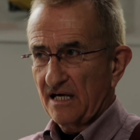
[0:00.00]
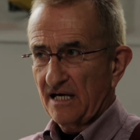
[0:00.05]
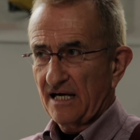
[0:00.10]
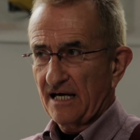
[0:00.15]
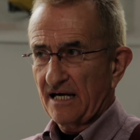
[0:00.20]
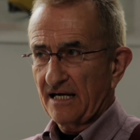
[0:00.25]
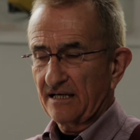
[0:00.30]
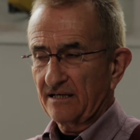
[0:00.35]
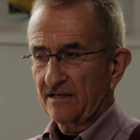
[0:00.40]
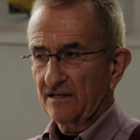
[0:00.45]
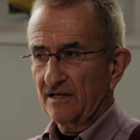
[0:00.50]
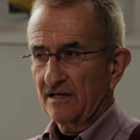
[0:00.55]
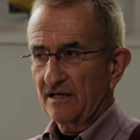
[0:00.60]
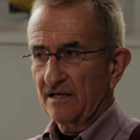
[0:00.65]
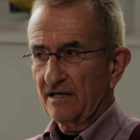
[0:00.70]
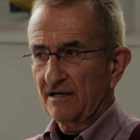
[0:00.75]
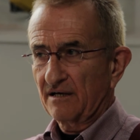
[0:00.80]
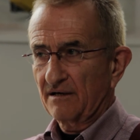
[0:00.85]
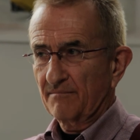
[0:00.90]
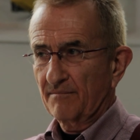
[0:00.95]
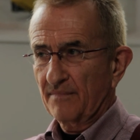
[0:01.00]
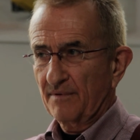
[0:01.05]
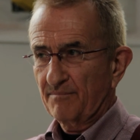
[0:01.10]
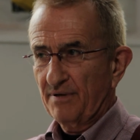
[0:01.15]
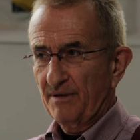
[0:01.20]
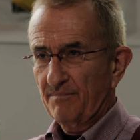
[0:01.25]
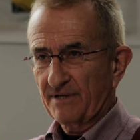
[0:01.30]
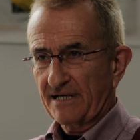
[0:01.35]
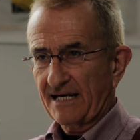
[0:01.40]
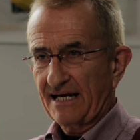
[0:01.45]
and
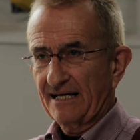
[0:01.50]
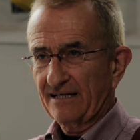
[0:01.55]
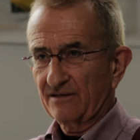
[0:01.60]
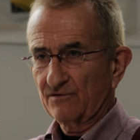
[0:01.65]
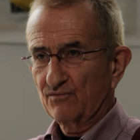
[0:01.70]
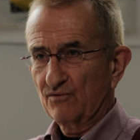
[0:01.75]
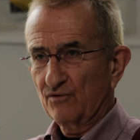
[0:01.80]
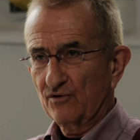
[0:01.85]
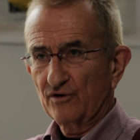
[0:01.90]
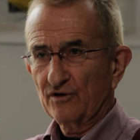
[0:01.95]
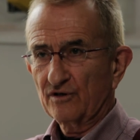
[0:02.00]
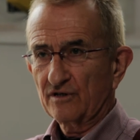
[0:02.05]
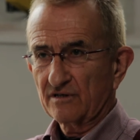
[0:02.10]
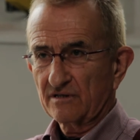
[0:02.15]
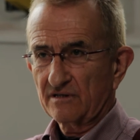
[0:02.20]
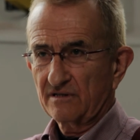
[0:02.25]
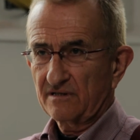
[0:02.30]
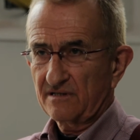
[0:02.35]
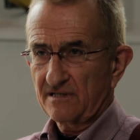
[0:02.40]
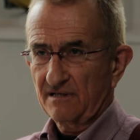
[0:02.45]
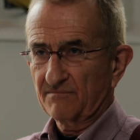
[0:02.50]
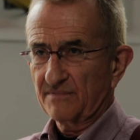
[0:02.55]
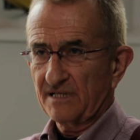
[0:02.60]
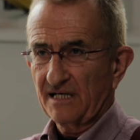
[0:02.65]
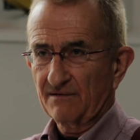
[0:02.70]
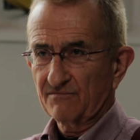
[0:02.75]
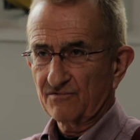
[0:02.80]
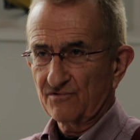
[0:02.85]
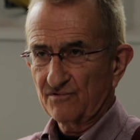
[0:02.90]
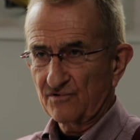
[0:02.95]
people can't work
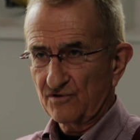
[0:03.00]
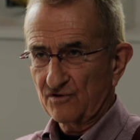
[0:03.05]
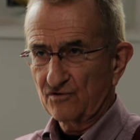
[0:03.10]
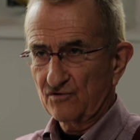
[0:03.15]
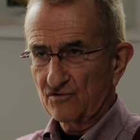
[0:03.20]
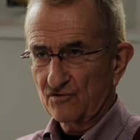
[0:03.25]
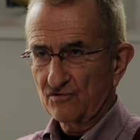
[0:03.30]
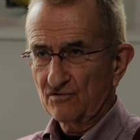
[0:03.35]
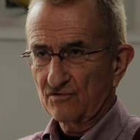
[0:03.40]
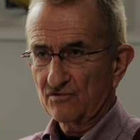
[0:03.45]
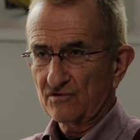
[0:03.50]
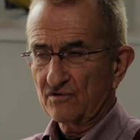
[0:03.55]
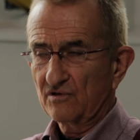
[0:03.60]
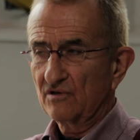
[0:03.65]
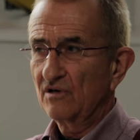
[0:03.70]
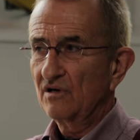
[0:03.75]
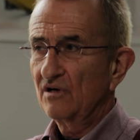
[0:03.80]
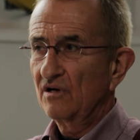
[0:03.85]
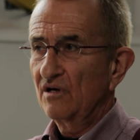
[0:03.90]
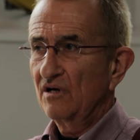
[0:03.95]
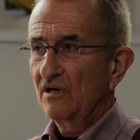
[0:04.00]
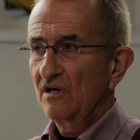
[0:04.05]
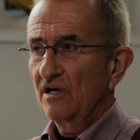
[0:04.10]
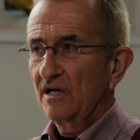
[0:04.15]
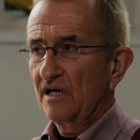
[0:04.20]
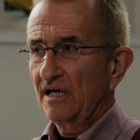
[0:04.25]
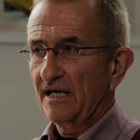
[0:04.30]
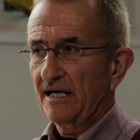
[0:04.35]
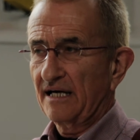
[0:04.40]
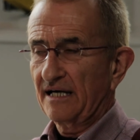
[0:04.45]
sometimes with the truth,
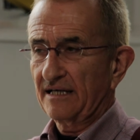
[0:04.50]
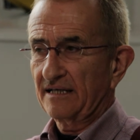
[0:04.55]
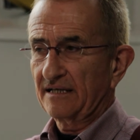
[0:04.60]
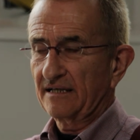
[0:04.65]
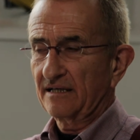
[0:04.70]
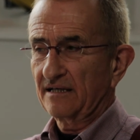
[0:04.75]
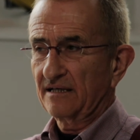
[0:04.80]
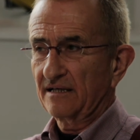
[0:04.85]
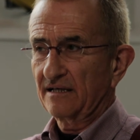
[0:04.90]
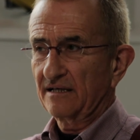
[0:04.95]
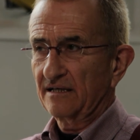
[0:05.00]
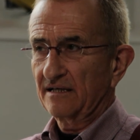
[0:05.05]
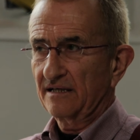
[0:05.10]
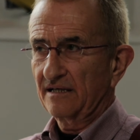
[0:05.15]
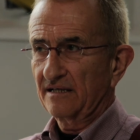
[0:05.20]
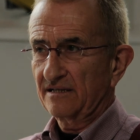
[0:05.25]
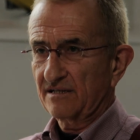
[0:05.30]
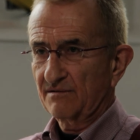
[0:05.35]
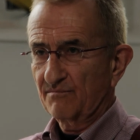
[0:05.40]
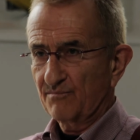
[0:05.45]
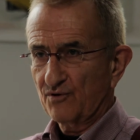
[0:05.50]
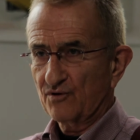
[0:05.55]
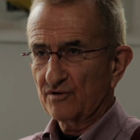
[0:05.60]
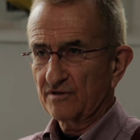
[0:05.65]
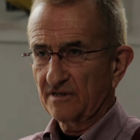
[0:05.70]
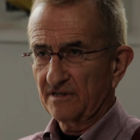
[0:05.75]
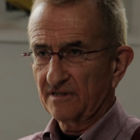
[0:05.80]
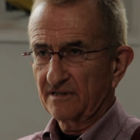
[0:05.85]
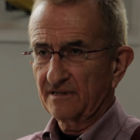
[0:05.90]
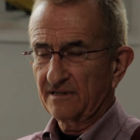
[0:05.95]
and it's
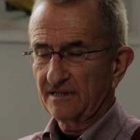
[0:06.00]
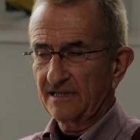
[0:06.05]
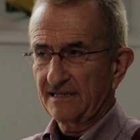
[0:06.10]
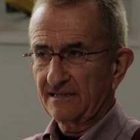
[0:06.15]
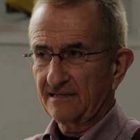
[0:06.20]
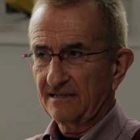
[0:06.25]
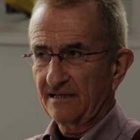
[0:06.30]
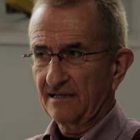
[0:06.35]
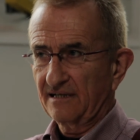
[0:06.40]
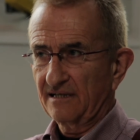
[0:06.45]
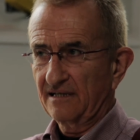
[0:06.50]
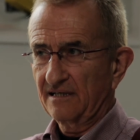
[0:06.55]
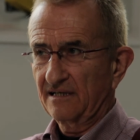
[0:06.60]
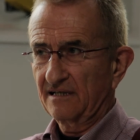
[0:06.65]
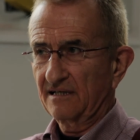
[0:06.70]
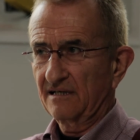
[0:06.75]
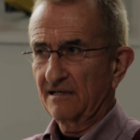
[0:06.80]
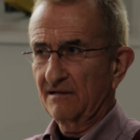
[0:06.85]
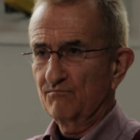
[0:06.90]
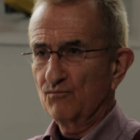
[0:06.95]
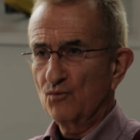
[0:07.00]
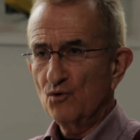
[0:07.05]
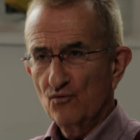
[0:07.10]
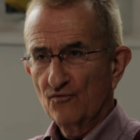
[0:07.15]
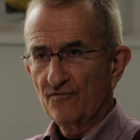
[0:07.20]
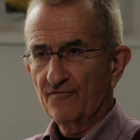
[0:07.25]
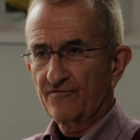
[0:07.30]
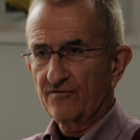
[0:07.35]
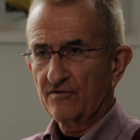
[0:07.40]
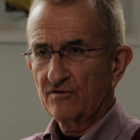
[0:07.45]
important that they
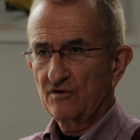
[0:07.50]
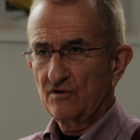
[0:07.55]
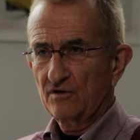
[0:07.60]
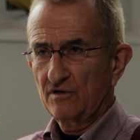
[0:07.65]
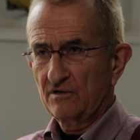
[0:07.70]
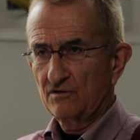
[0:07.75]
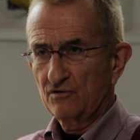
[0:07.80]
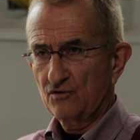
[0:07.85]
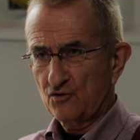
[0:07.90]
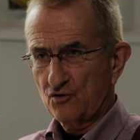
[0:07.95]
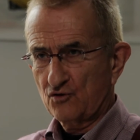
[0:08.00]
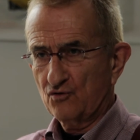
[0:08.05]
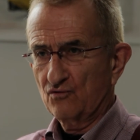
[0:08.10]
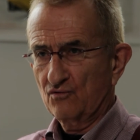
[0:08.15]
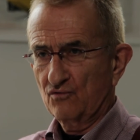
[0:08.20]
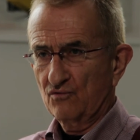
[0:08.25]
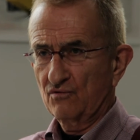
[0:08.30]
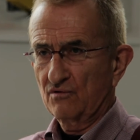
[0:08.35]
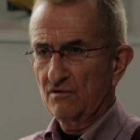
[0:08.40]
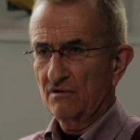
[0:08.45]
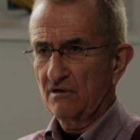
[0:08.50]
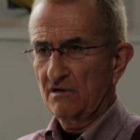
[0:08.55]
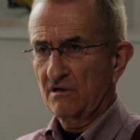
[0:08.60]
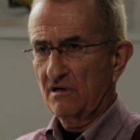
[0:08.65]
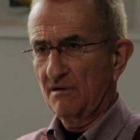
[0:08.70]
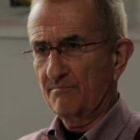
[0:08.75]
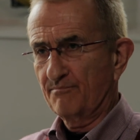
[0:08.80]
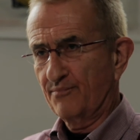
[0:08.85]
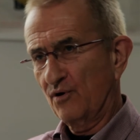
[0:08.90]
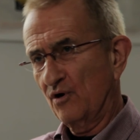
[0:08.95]
move to
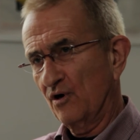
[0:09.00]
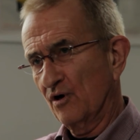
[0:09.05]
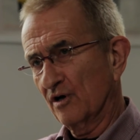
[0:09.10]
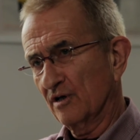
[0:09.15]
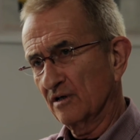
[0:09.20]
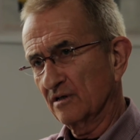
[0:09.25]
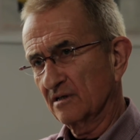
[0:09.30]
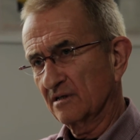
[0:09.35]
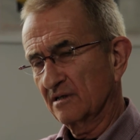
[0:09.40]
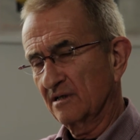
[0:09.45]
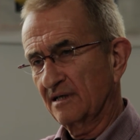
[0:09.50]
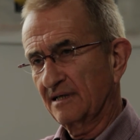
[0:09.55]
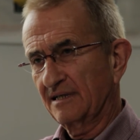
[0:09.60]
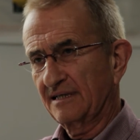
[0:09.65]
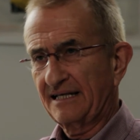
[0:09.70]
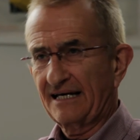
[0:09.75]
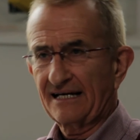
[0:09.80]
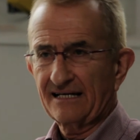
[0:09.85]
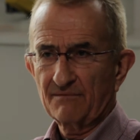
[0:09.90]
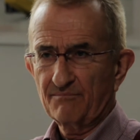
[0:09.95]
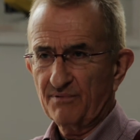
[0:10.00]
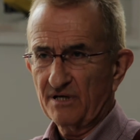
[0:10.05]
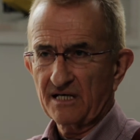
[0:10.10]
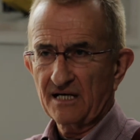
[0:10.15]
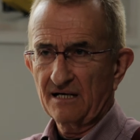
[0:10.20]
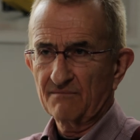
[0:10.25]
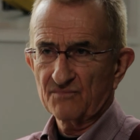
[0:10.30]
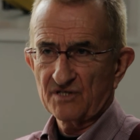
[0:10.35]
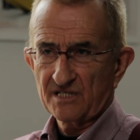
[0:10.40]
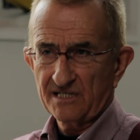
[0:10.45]
a point that it
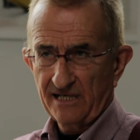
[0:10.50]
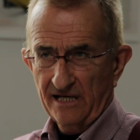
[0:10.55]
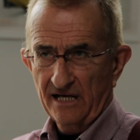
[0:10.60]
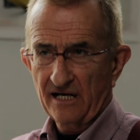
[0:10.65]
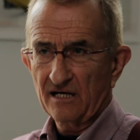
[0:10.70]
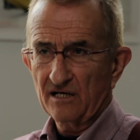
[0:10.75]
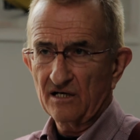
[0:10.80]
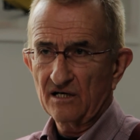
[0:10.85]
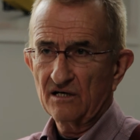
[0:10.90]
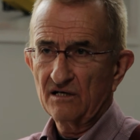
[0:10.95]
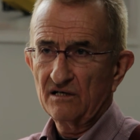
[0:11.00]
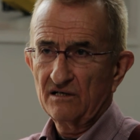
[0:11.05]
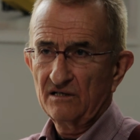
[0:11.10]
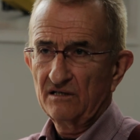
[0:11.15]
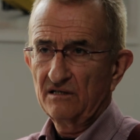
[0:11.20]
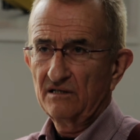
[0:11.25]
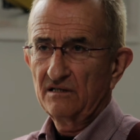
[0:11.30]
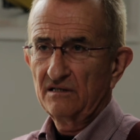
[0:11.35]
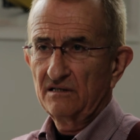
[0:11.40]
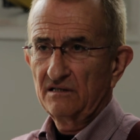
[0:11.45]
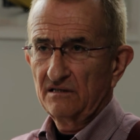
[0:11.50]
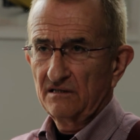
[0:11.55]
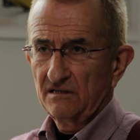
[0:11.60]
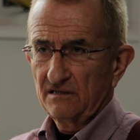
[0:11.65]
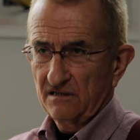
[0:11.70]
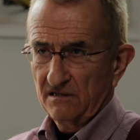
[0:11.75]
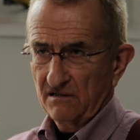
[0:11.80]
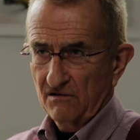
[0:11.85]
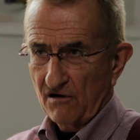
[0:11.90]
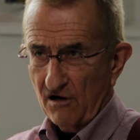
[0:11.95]
becomes their
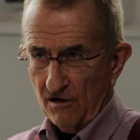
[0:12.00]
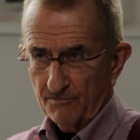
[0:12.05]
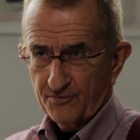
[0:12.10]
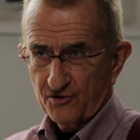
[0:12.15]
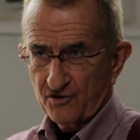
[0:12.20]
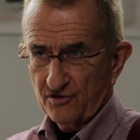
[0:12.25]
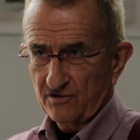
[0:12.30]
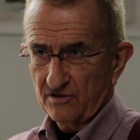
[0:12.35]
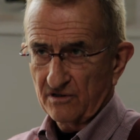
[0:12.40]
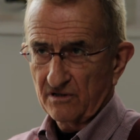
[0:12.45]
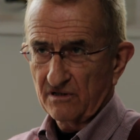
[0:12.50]
option